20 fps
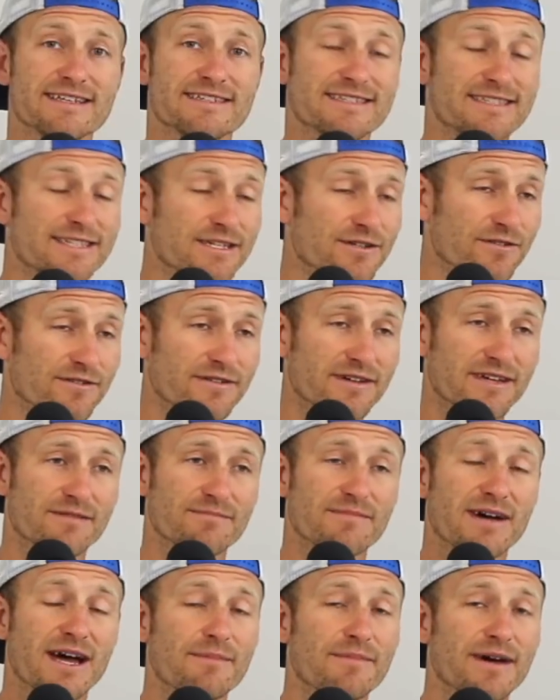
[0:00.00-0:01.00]
Still, in
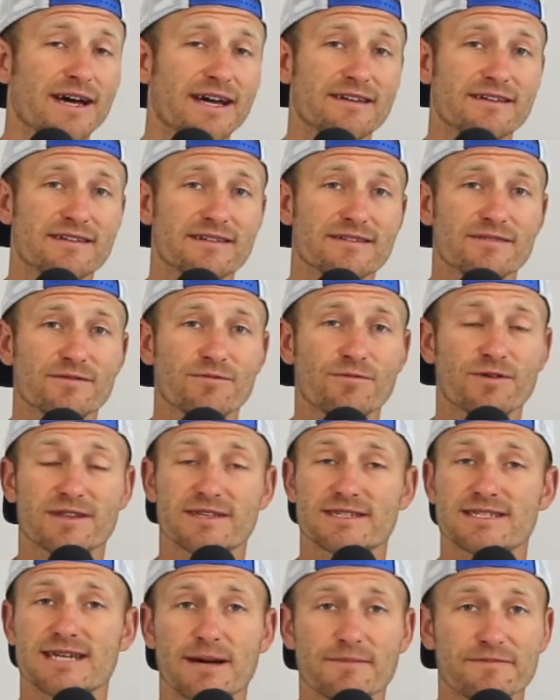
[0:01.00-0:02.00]
my mind, one of
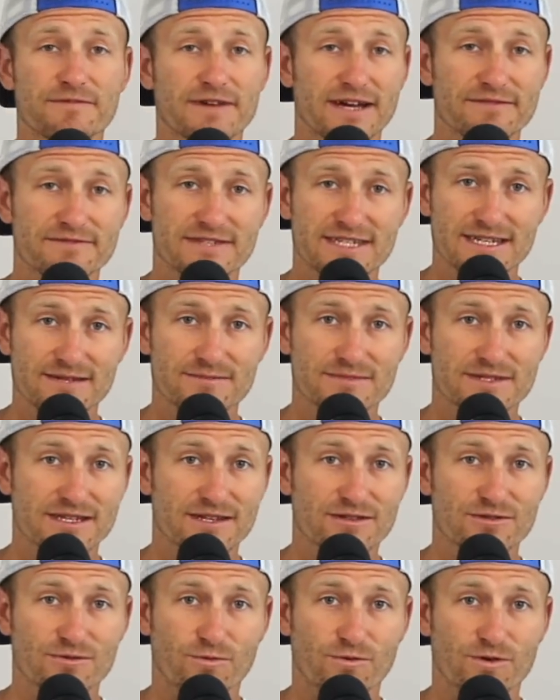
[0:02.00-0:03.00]
the top 5 teams
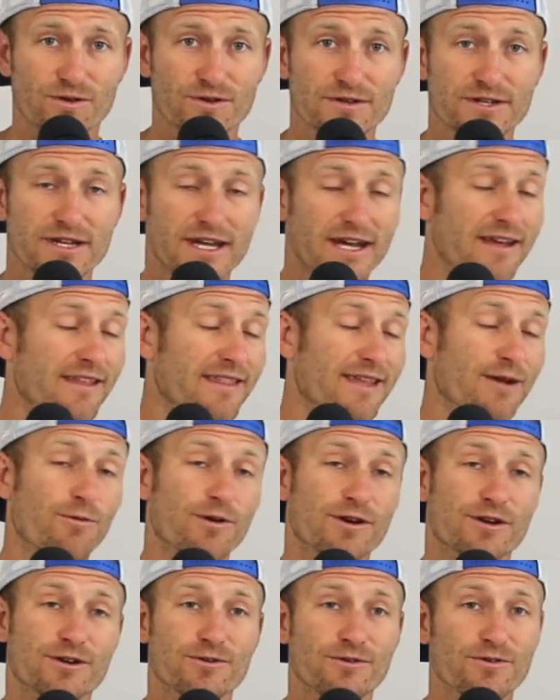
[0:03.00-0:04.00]
in the world. They
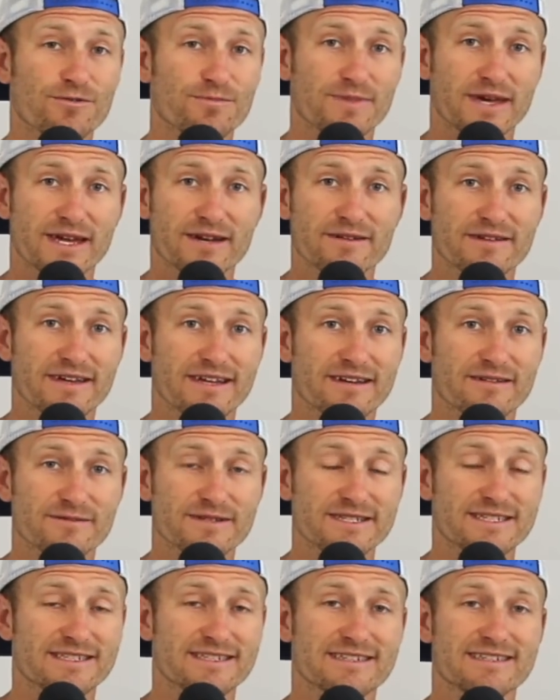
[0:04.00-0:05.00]
won a gold medal in
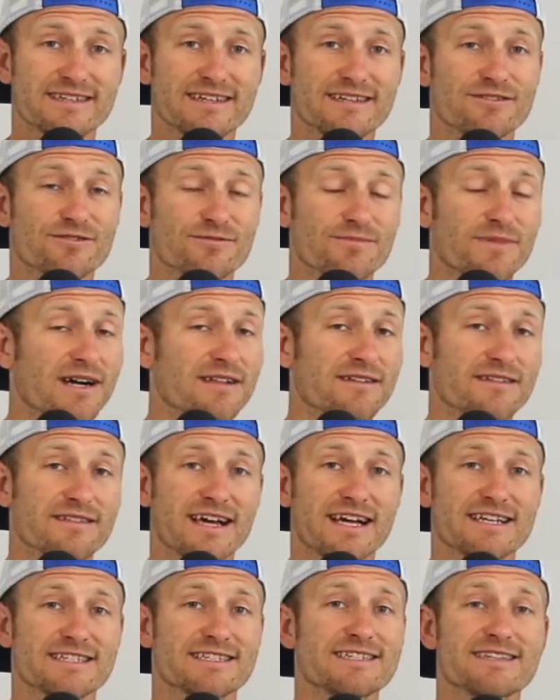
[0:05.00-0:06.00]
Elite 16 Yermala
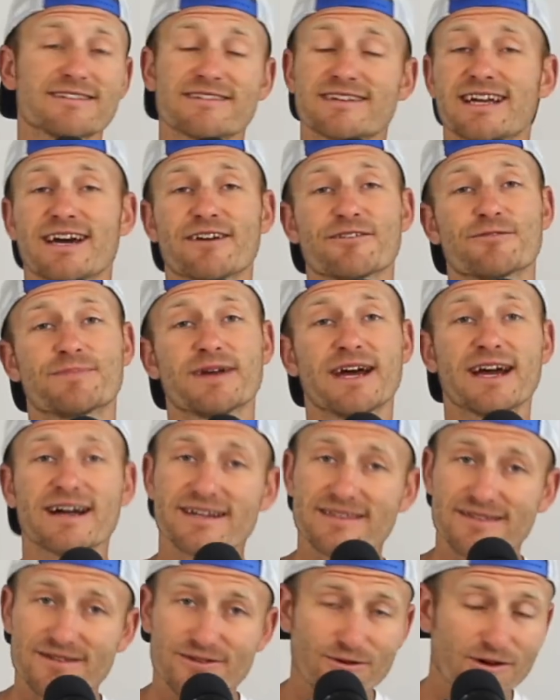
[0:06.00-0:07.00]
last year, and now they're back
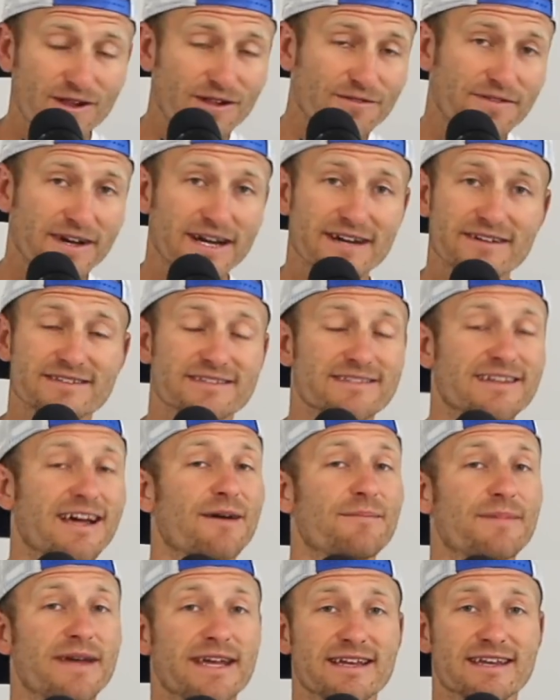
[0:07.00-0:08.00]
in the qualifiers and
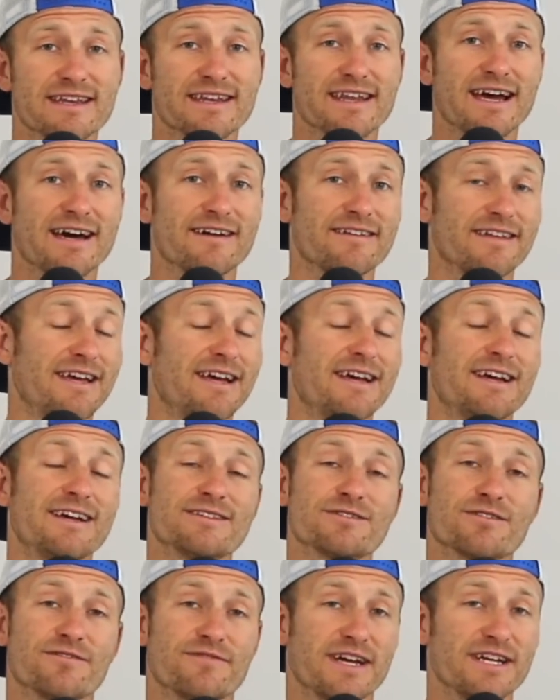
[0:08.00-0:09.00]
not making it out.
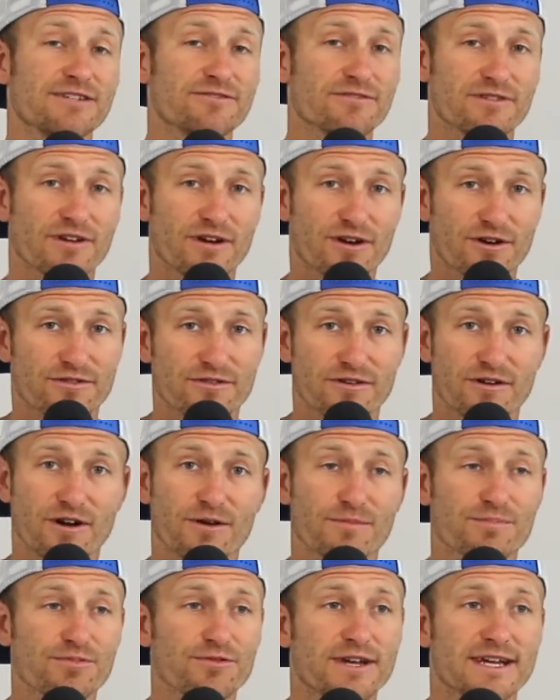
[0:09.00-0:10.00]
So Evandro and Arthur
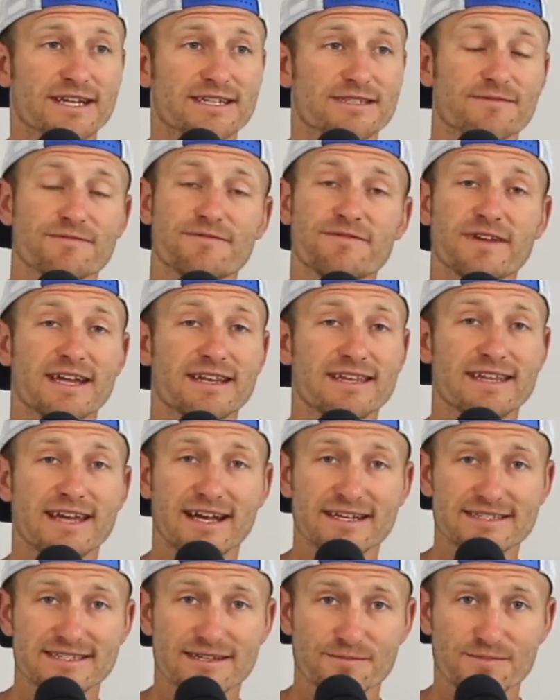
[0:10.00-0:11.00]
are playing some
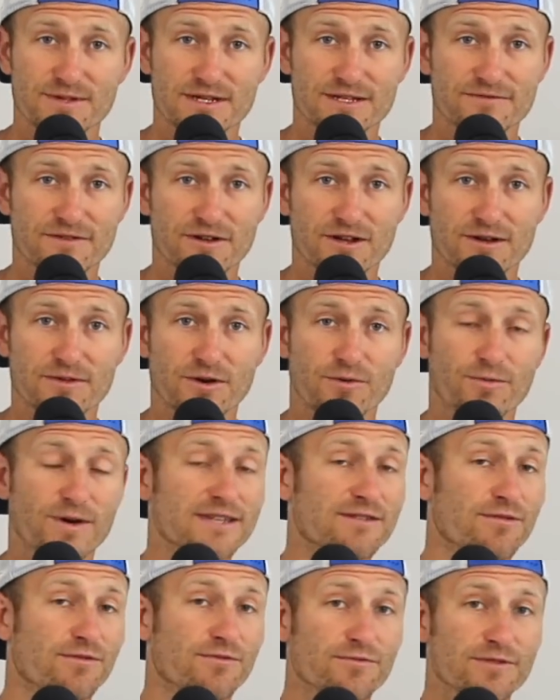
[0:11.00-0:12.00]
fantastic beach volleyball.
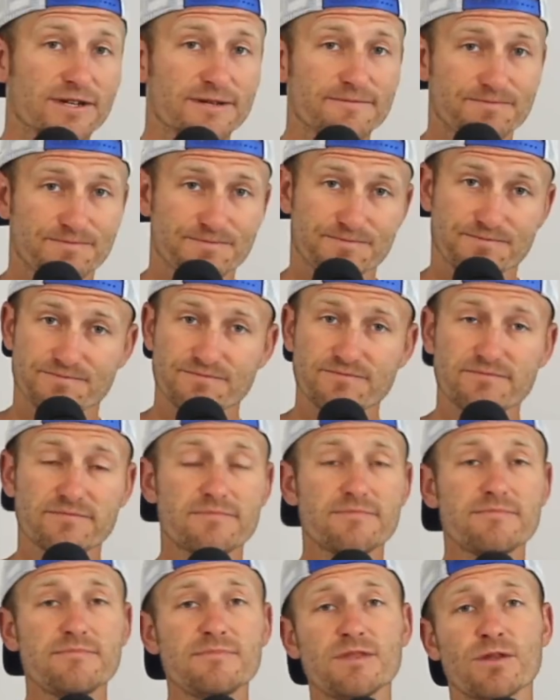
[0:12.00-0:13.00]
Went to 3
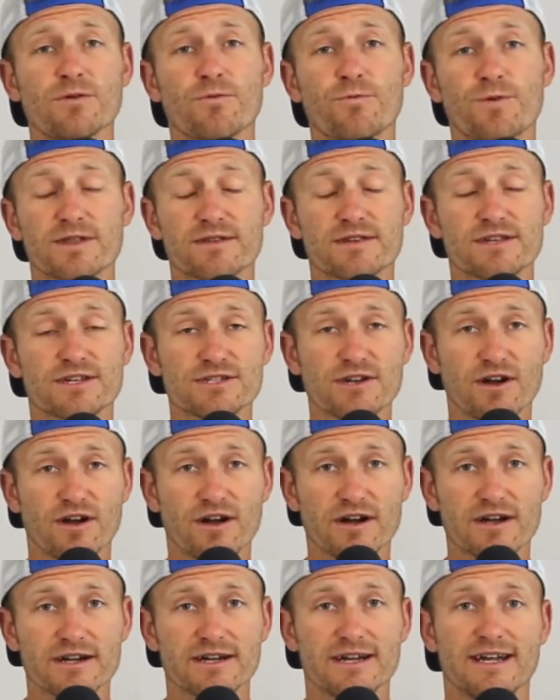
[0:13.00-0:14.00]
with
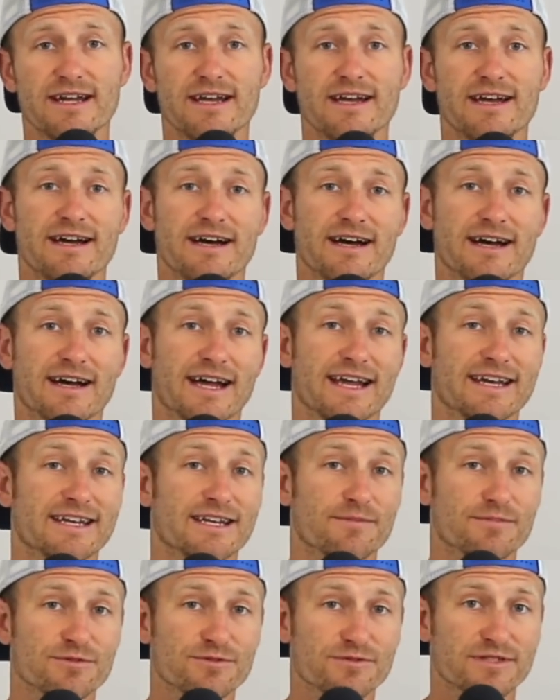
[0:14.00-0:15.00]
Qatar, ended
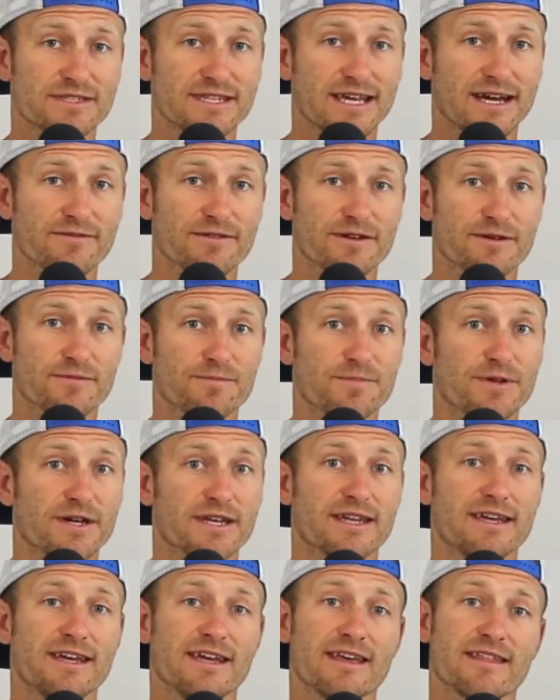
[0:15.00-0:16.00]
up losing that one,
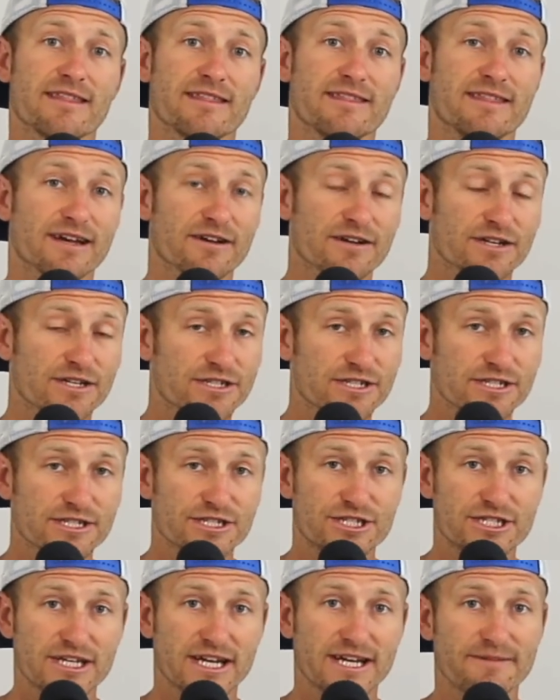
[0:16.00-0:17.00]
but they're in good
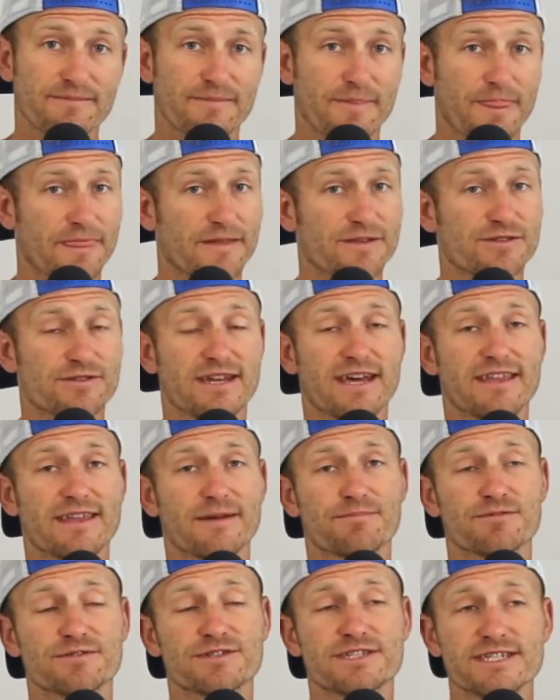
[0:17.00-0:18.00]
shape. So now
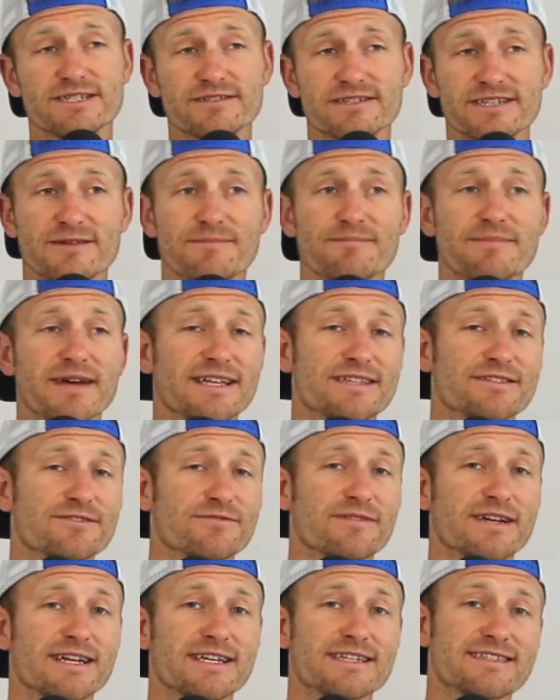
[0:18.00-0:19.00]
that Brazilian men's
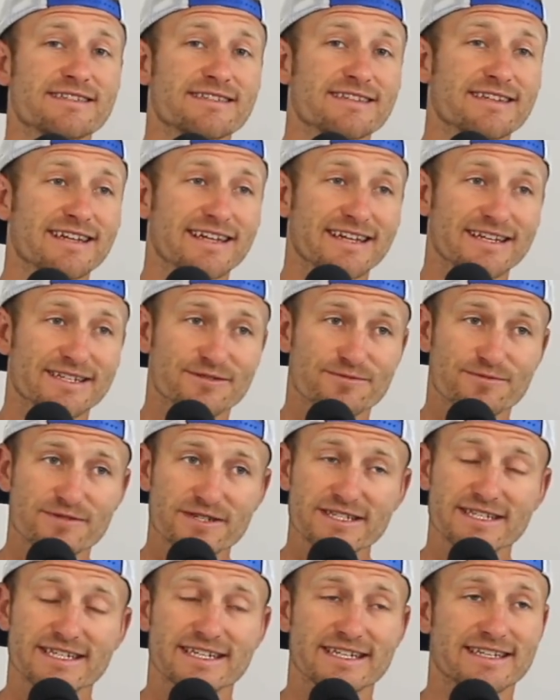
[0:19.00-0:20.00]
race is
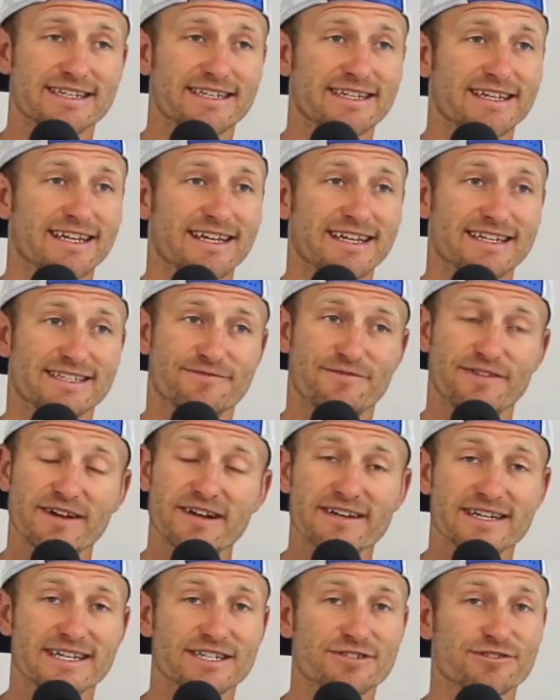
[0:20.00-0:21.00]
really, it's
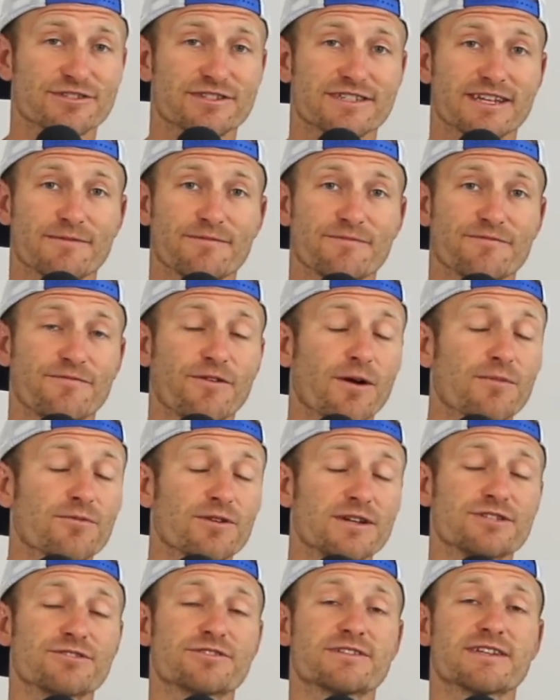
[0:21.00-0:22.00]
very interesting. Far more
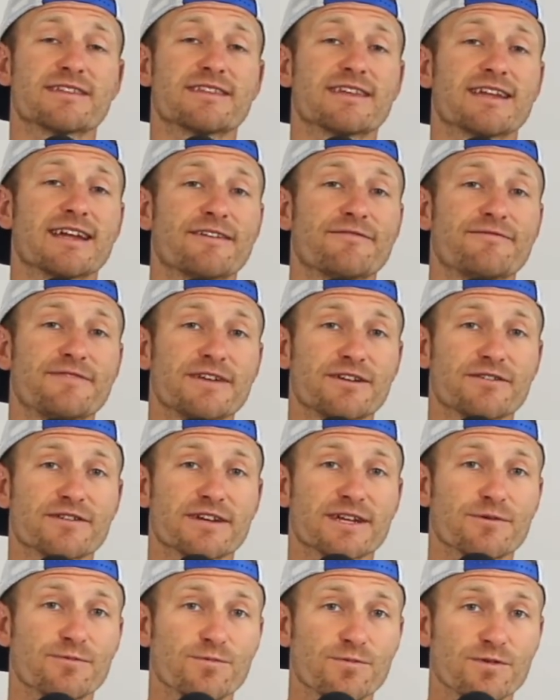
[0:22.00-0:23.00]
interesting than I
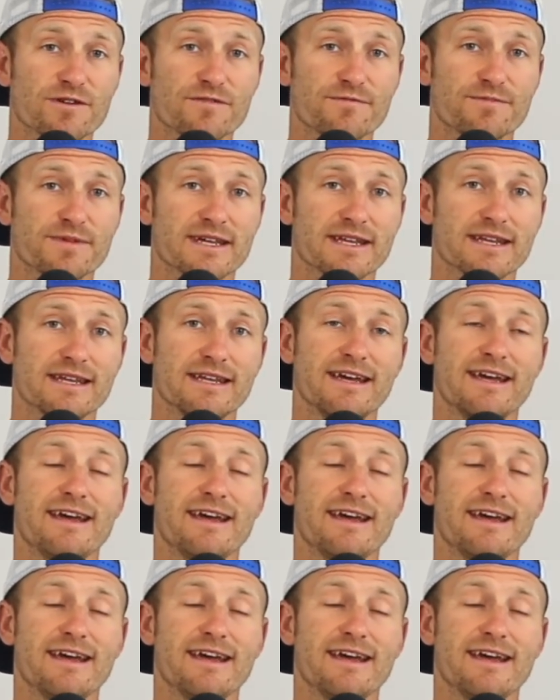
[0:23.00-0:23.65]
figured it would have been.